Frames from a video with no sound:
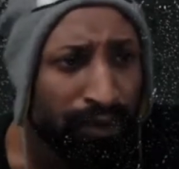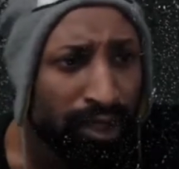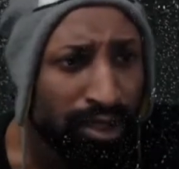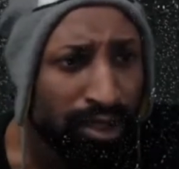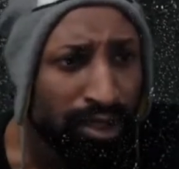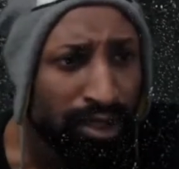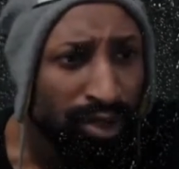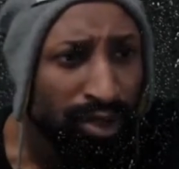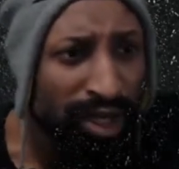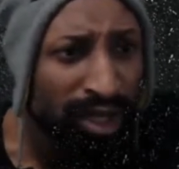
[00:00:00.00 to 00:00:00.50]

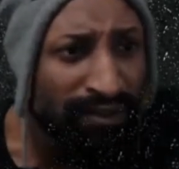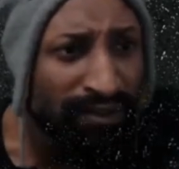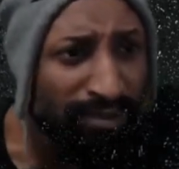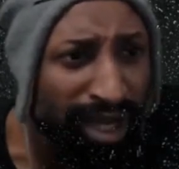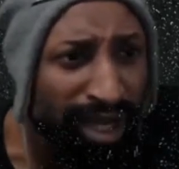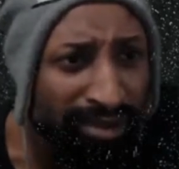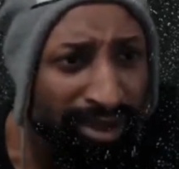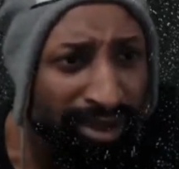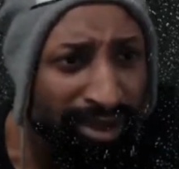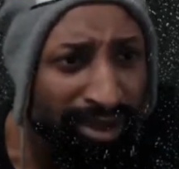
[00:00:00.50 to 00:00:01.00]
So even
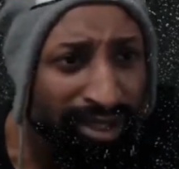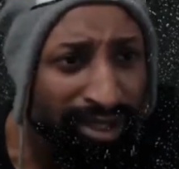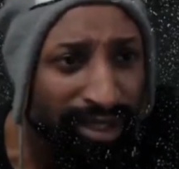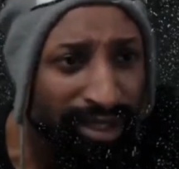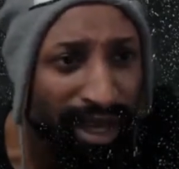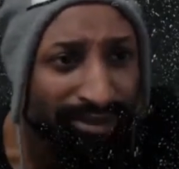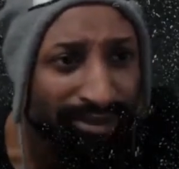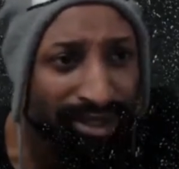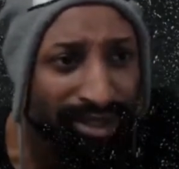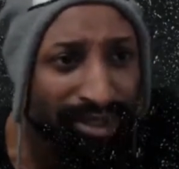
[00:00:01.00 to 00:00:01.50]
becoming a
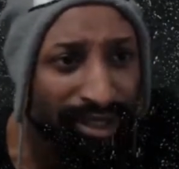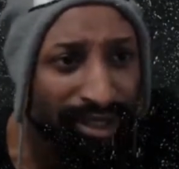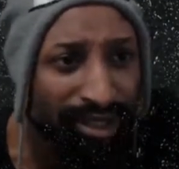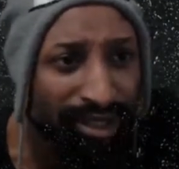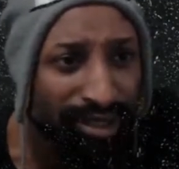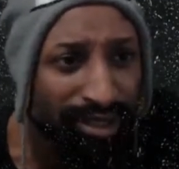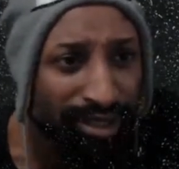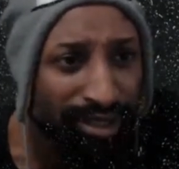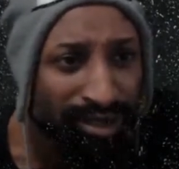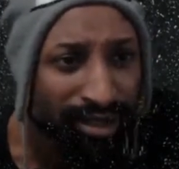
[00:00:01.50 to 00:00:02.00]
sovereign
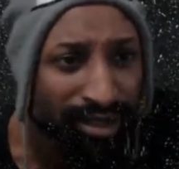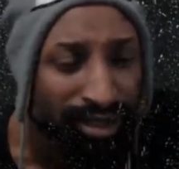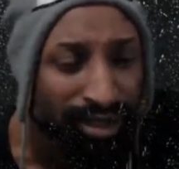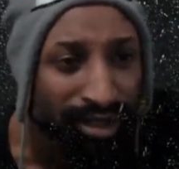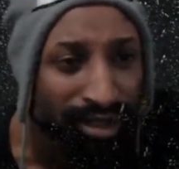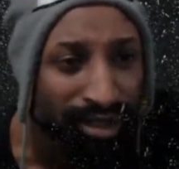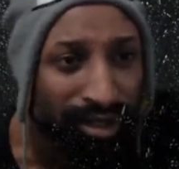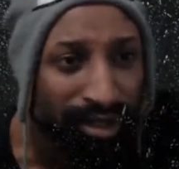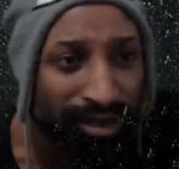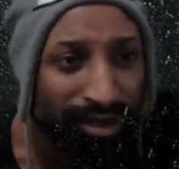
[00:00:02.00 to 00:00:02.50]
citizen
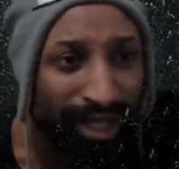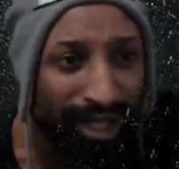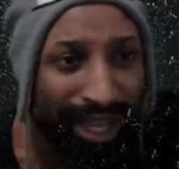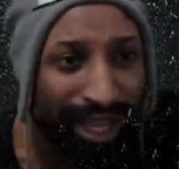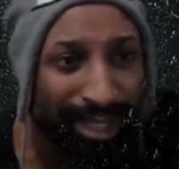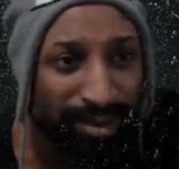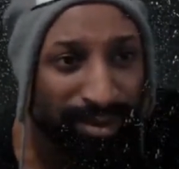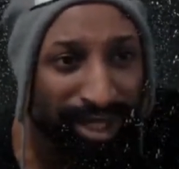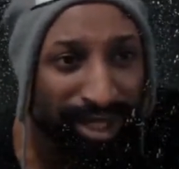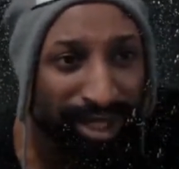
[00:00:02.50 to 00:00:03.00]
only
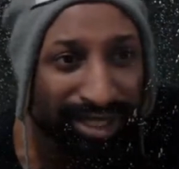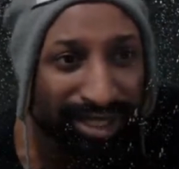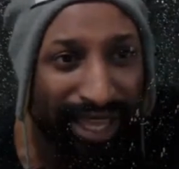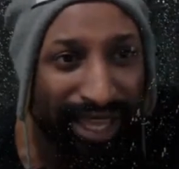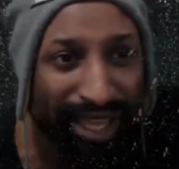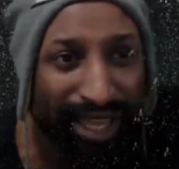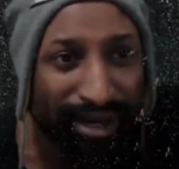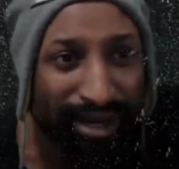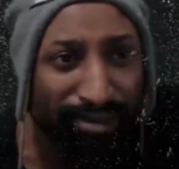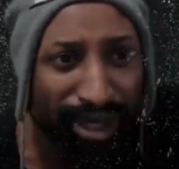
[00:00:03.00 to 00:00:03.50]
asked because I
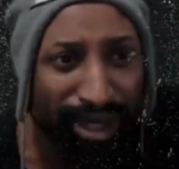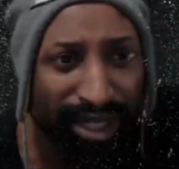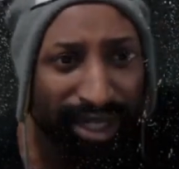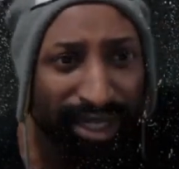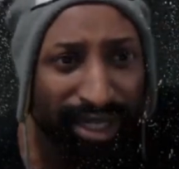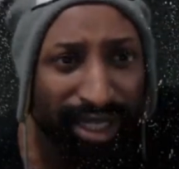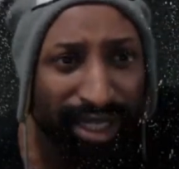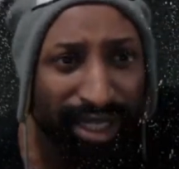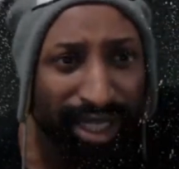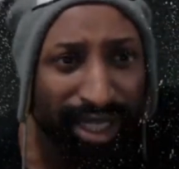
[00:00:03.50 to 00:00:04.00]
had a
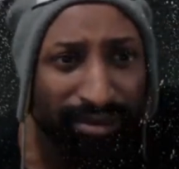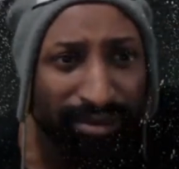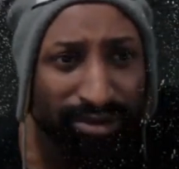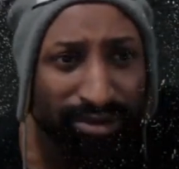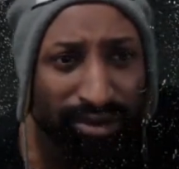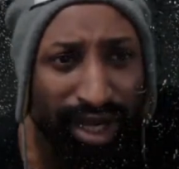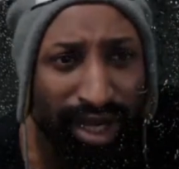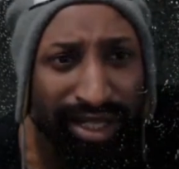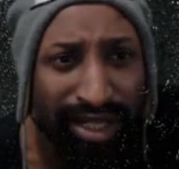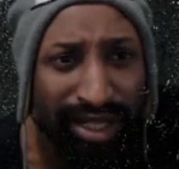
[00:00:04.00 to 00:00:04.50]
buddy keep
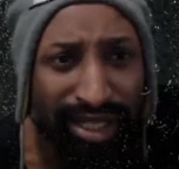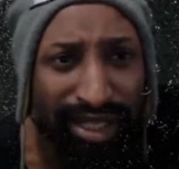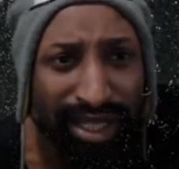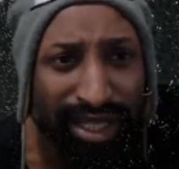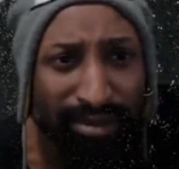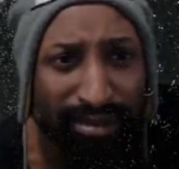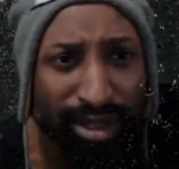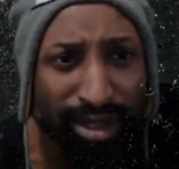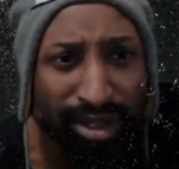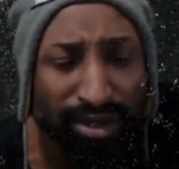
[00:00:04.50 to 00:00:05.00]
trying to
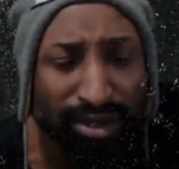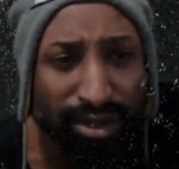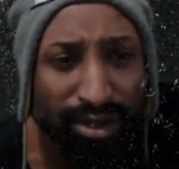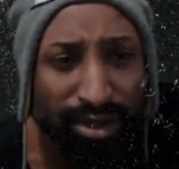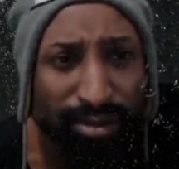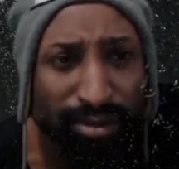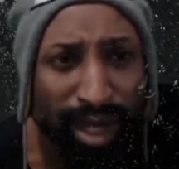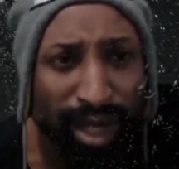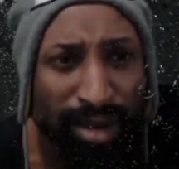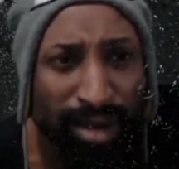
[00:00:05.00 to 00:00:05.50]
get me to do
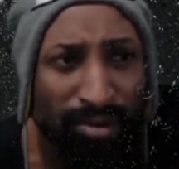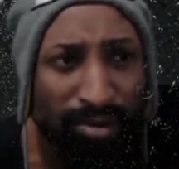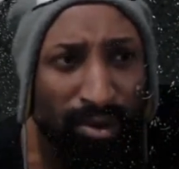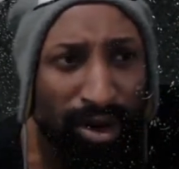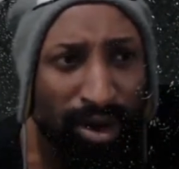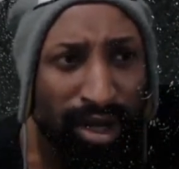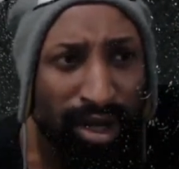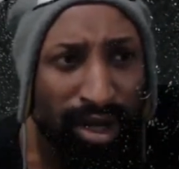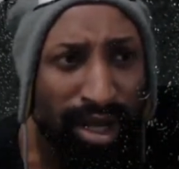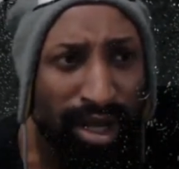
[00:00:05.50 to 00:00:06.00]
the
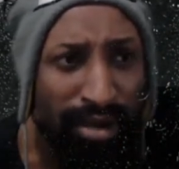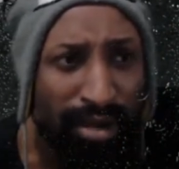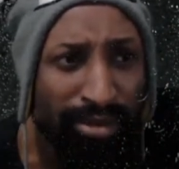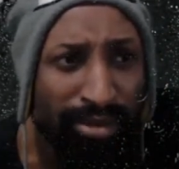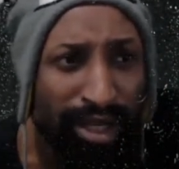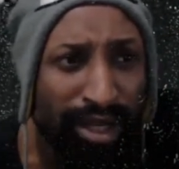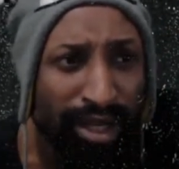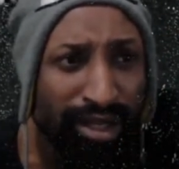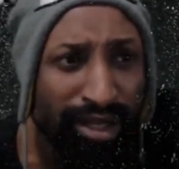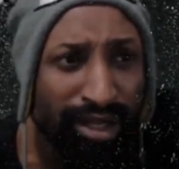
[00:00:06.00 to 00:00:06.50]
paperwork,
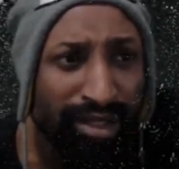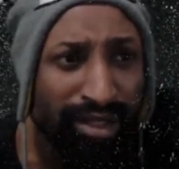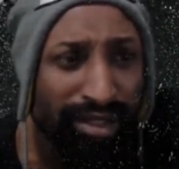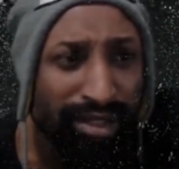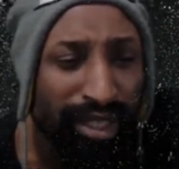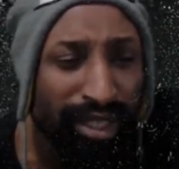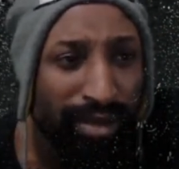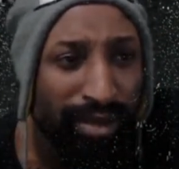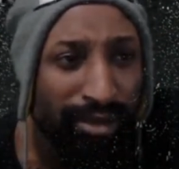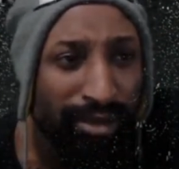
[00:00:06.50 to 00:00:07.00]
but he couldn't
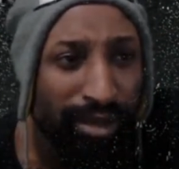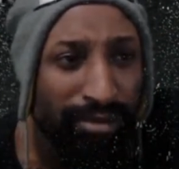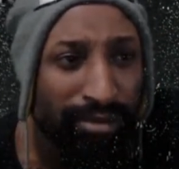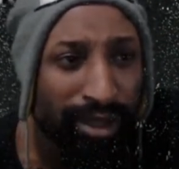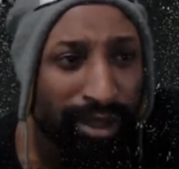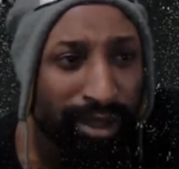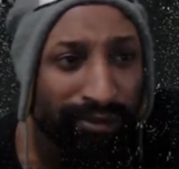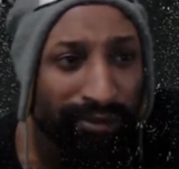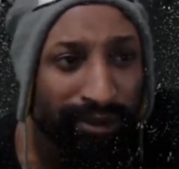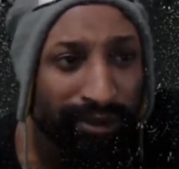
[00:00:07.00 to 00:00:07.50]
tell me the
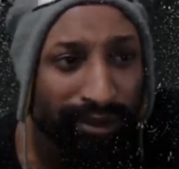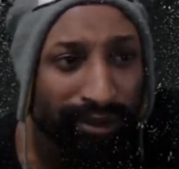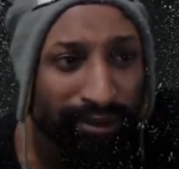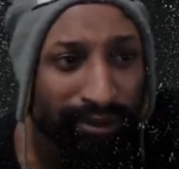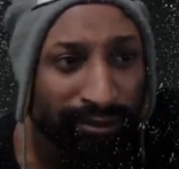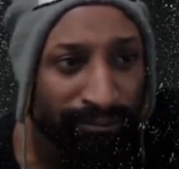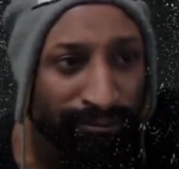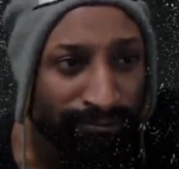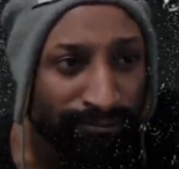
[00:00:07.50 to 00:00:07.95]
benefits.